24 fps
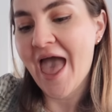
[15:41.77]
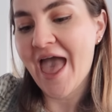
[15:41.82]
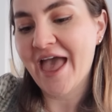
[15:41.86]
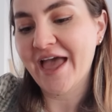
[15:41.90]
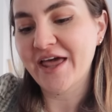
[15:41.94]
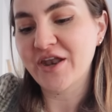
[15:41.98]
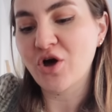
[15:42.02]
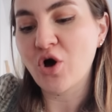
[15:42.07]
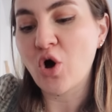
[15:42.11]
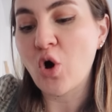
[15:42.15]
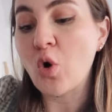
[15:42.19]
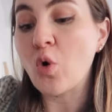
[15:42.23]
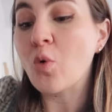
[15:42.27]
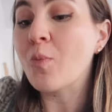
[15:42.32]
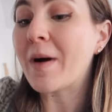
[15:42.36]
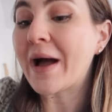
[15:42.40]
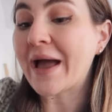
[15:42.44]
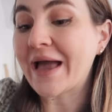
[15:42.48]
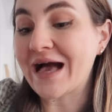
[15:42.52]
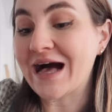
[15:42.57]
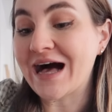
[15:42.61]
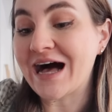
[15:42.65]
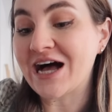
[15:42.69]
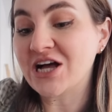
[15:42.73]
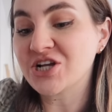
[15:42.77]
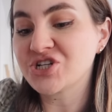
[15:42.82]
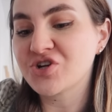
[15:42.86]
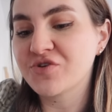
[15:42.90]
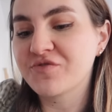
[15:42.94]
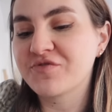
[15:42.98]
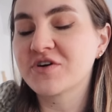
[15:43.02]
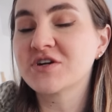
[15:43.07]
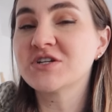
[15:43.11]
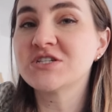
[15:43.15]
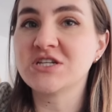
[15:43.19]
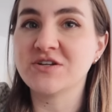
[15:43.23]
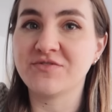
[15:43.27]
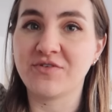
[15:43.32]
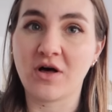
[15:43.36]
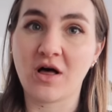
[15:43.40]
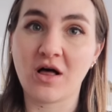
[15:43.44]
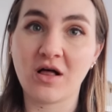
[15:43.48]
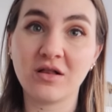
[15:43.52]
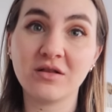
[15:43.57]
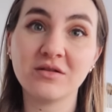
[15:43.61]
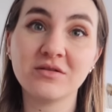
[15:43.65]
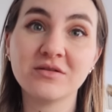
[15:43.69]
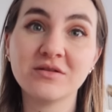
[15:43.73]
and oh my gosh. First of
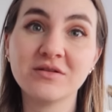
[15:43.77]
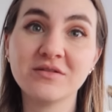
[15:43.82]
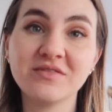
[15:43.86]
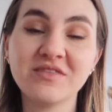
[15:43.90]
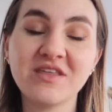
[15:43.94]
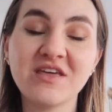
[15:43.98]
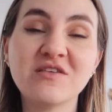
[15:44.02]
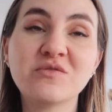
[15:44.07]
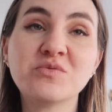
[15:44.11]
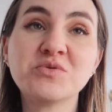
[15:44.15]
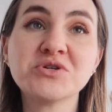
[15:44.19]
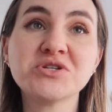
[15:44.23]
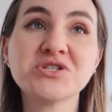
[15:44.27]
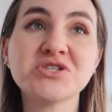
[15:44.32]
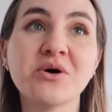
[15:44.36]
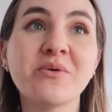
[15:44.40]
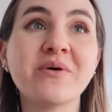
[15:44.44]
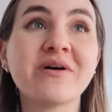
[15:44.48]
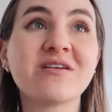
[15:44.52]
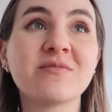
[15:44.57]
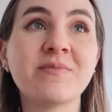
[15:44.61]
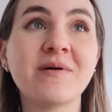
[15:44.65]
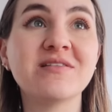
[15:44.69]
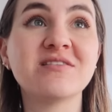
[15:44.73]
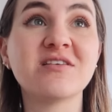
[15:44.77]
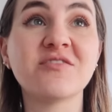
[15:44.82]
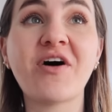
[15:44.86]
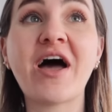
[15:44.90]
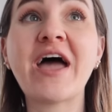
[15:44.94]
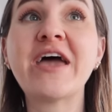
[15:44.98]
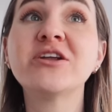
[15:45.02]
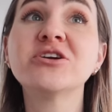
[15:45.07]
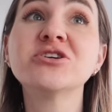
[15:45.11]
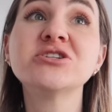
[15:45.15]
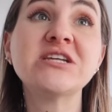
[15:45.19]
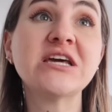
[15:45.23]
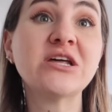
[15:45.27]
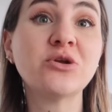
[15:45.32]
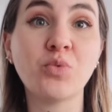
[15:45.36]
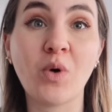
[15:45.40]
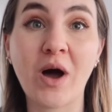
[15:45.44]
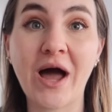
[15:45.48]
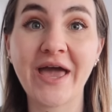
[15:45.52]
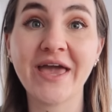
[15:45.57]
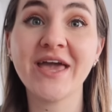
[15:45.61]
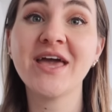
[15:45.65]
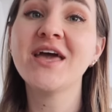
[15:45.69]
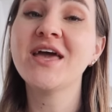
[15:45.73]
all, these were so expensive. I understand
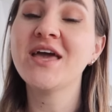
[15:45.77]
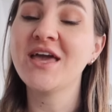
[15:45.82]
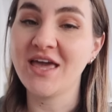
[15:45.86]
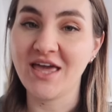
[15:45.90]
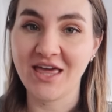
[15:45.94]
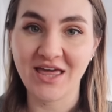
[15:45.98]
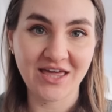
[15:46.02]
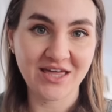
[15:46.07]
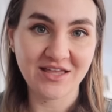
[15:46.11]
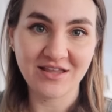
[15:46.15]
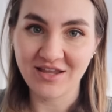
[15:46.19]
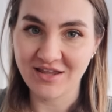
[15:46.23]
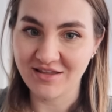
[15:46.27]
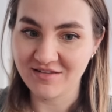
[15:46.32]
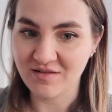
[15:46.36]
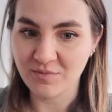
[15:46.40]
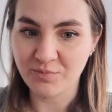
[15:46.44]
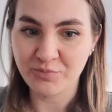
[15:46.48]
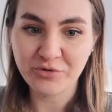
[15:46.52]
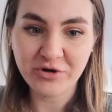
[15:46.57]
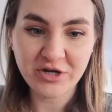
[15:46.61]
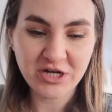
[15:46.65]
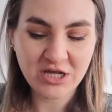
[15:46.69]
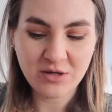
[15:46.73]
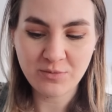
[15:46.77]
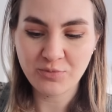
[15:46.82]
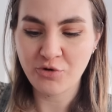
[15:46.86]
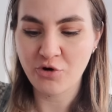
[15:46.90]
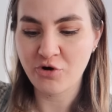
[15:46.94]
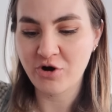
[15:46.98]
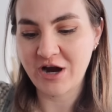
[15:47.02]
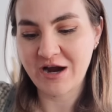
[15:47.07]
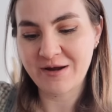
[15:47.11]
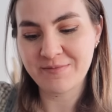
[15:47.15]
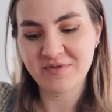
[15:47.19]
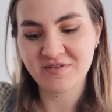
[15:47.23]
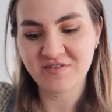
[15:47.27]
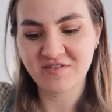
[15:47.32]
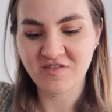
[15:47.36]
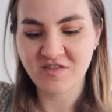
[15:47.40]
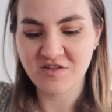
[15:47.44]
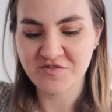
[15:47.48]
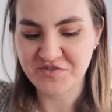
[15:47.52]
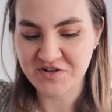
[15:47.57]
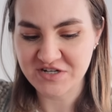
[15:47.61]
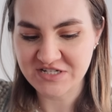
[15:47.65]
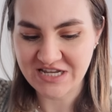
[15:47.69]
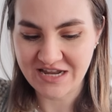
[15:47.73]
why. It is a breeding program. This is
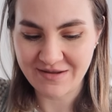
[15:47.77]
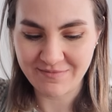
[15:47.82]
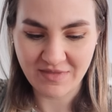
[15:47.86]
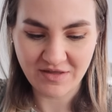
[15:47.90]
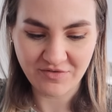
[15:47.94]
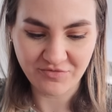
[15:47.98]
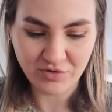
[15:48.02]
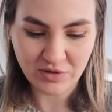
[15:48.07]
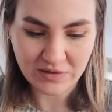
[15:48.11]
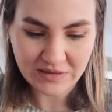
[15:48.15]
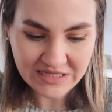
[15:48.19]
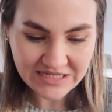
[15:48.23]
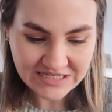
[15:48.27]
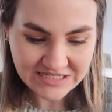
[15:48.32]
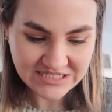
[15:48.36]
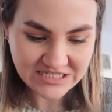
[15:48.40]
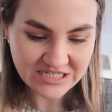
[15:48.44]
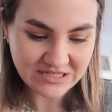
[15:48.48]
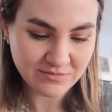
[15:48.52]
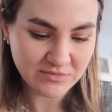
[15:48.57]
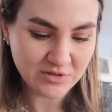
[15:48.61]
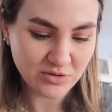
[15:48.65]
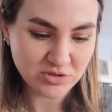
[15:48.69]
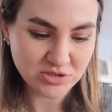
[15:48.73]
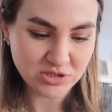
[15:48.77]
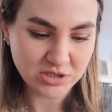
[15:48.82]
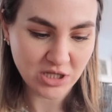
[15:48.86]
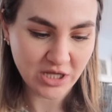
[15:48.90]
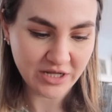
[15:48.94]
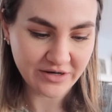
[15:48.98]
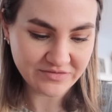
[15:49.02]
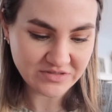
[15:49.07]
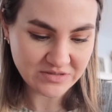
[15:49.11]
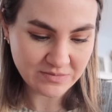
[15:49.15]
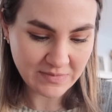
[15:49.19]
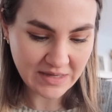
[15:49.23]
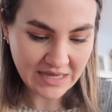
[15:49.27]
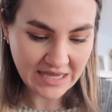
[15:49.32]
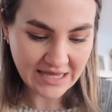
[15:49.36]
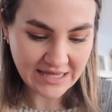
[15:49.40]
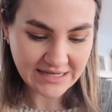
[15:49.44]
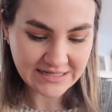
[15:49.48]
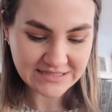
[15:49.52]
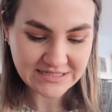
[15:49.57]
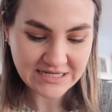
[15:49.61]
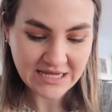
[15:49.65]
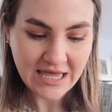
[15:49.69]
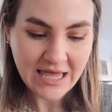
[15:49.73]
the first time they've released them. There's a lot of
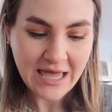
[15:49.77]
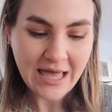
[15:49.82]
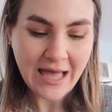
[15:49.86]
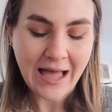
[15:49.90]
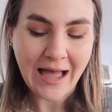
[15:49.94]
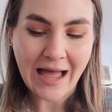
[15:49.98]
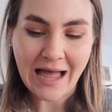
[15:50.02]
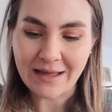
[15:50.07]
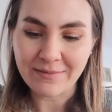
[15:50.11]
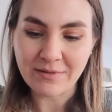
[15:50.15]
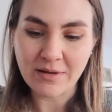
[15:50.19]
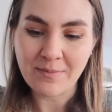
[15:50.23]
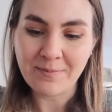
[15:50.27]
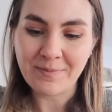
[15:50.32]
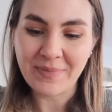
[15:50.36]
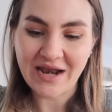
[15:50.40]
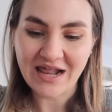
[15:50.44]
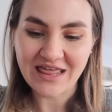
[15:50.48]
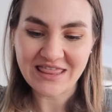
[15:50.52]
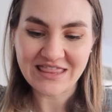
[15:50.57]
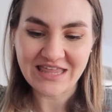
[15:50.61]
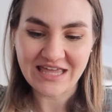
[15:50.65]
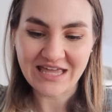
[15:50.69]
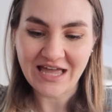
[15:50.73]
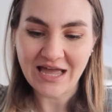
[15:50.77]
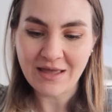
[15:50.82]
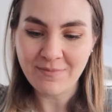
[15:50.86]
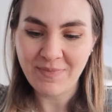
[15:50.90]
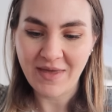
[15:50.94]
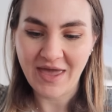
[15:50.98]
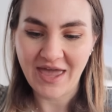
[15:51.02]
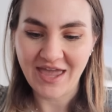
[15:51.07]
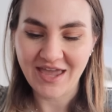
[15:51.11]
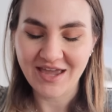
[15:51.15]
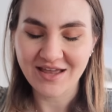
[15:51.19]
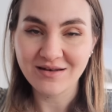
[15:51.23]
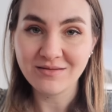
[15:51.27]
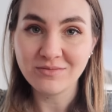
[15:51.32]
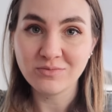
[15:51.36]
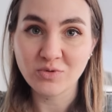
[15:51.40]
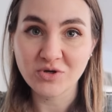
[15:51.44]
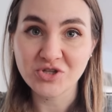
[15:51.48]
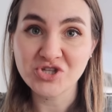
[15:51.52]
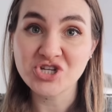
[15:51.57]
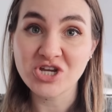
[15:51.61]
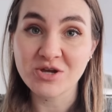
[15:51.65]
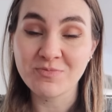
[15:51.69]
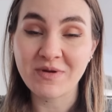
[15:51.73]
demand, but I think I paid,
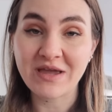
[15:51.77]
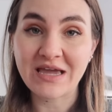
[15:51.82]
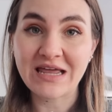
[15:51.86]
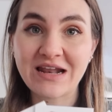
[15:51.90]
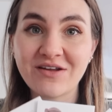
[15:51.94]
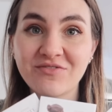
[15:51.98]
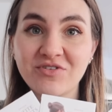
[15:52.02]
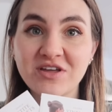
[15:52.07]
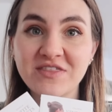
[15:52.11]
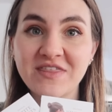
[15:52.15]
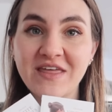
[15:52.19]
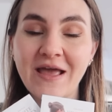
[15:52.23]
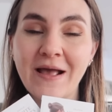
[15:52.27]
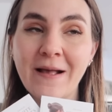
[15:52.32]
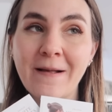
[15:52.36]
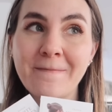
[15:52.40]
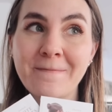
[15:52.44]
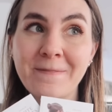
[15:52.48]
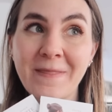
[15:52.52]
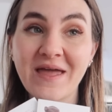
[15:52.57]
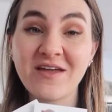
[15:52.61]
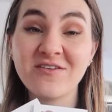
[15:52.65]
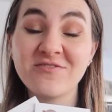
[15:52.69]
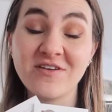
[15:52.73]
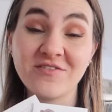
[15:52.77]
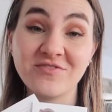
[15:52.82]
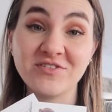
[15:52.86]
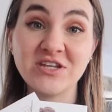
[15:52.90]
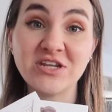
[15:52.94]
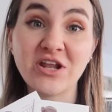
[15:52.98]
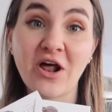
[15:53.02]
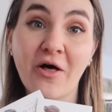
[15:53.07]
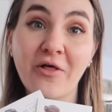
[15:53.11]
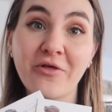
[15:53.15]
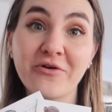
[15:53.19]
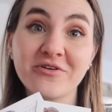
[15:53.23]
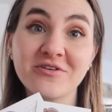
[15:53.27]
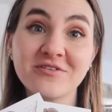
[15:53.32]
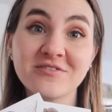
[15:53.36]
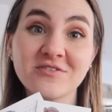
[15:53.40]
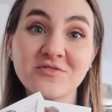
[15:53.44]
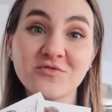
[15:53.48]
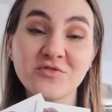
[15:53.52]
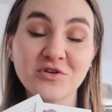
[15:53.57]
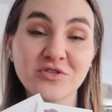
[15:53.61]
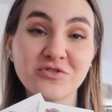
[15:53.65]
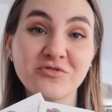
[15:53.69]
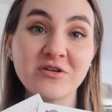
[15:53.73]
with shipping and everything, like $50
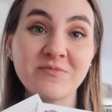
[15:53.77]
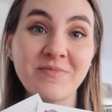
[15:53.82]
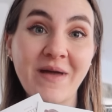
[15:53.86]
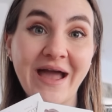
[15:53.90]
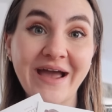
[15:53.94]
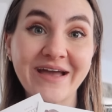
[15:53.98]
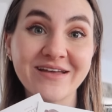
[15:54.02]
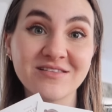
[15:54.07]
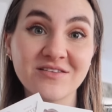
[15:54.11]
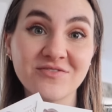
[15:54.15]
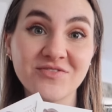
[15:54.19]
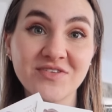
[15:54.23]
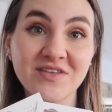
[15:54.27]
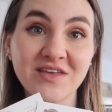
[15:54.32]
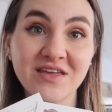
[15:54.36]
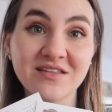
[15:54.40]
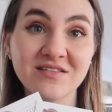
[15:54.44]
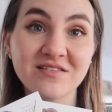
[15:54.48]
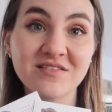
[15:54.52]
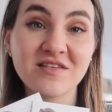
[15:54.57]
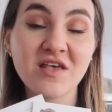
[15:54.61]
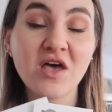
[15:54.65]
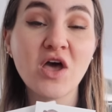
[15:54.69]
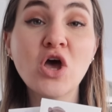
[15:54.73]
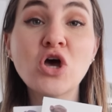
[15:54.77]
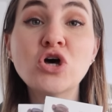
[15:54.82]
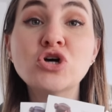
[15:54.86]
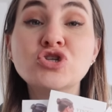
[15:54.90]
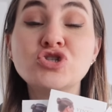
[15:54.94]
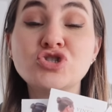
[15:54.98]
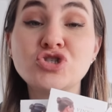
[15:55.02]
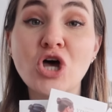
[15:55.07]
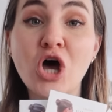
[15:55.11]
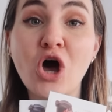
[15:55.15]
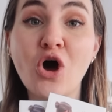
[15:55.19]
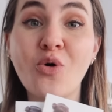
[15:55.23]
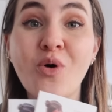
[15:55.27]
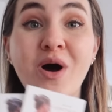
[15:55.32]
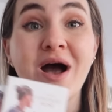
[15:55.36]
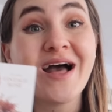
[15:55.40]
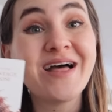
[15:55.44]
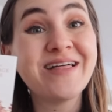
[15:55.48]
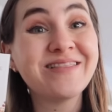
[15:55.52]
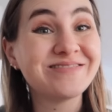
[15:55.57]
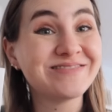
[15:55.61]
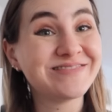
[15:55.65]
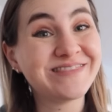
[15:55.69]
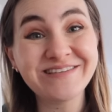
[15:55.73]
for 3 packets of seeds. So
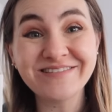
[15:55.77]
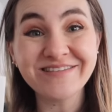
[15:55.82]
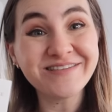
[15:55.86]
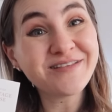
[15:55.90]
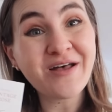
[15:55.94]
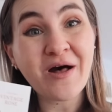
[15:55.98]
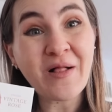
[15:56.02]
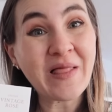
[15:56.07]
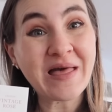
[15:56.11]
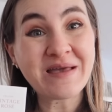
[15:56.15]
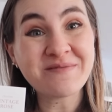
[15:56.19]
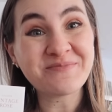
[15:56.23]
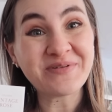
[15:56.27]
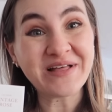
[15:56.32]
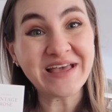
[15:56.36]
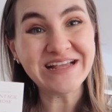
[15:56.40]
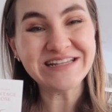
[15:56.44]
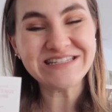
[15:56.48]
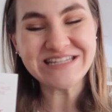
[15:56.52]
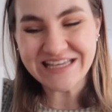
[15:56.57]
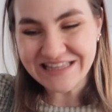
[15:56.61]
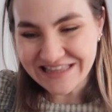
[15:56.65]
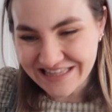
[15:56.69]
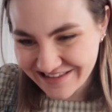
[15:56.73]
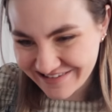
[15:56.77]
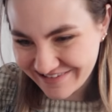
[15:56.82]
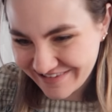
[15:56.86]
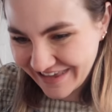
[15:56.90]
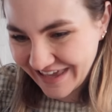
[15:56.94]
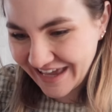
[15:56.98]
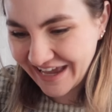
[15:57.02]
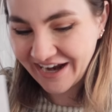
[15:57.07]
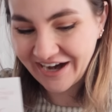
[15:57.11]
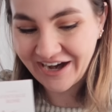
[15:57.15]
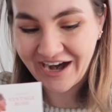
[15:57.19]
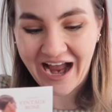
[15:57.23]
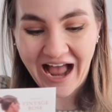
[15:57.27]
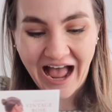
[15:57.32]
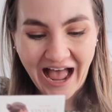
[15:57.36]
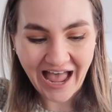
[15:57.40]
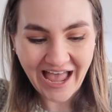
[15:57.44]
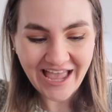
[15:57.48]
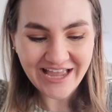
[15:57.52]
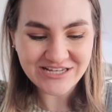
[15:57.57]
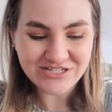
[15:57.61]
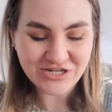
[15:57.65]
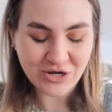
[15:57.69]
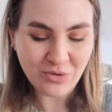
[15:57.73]
this is all I'm planting this year.
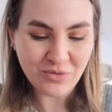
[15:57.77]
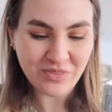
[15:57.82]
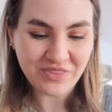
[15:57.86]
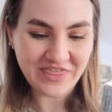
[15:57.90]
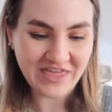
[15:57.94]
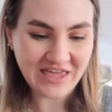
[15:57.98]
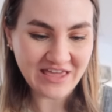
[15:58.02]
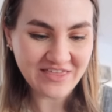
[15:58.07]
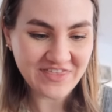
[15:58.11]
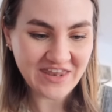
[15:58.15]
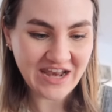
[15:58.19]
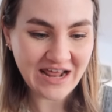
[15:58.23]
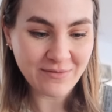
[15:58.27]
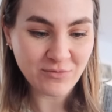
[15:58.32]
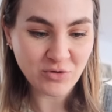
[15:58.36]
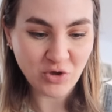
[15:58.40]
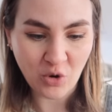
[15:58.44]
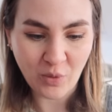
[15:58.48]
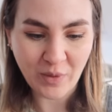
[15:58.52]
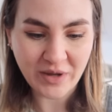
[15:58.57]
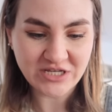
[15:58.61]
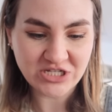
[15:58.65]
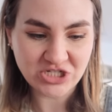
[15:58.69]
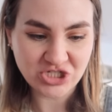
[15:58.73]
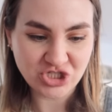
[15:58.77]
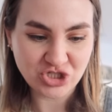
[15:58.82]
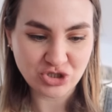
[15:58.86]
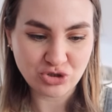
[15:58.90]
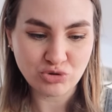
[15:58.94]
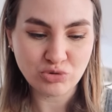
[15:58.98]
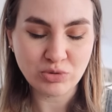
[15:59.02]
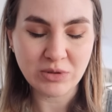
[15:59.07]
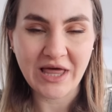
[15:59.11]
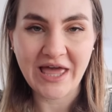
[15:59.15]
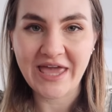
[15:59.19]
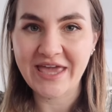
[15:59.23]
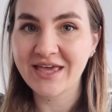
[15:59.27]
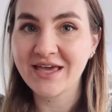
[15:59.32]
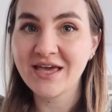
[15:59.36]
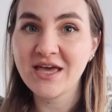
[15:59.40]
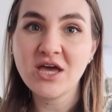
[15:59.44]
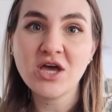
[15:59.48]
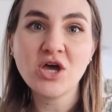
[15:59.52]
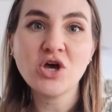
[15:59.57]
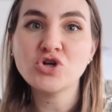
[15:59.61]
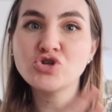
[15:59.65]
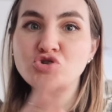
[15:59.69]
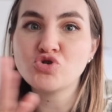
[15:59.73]
I don't think that I'm going to do like
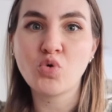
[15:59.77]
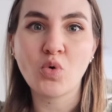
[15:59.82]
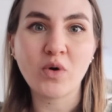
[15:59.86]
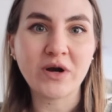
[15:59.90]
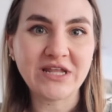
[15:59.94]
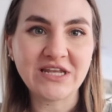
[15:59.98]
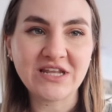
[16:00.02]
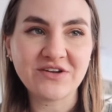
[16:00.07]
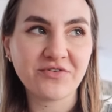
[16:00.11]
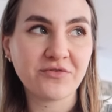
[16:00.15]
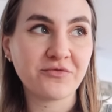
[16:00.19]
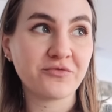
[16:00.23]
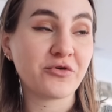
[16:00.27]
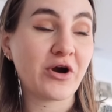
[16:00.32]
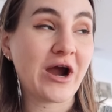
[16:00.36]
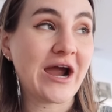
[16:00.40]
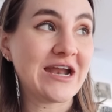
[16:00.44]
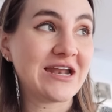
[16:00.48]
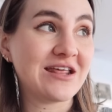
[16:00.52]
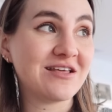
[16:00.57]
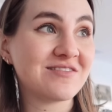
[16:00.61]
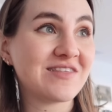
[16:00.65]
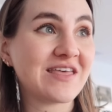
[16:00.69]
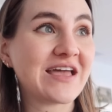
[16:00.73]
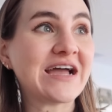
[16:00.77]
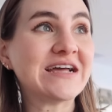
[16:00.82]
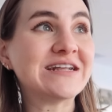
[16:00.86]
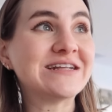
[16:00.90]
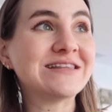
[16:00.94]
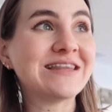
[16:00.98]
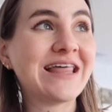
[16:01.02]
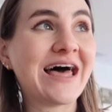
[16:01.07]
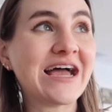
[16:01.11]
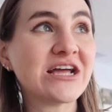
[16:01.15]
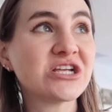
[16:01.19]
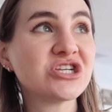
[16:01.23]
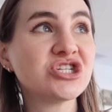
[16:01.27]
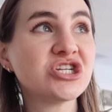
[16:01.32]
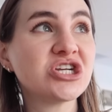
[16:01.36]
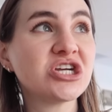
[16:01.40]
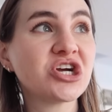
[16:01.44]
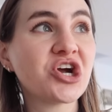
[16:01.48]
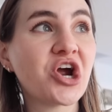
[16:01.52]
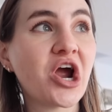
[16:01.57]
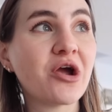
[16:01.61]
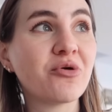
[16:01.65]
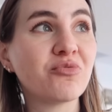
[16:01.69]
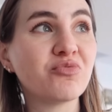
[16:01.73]
20 different varieties like I did last
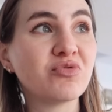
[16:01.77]
year. I